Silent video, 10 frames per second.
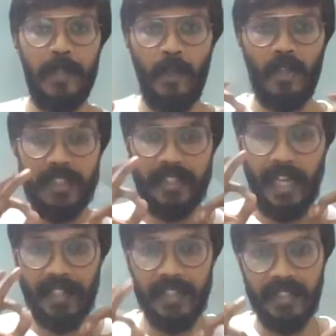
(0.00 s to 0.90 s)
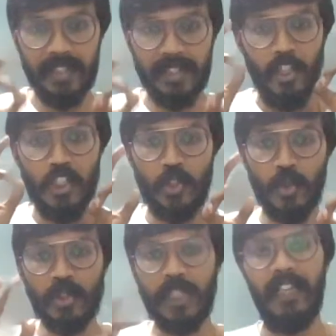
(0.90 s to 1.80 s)
because that is
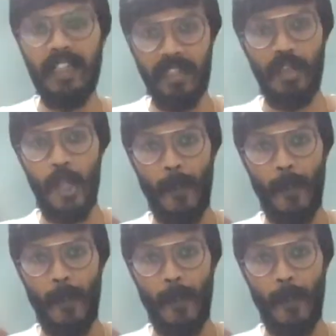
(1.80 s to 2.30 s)
suicidal.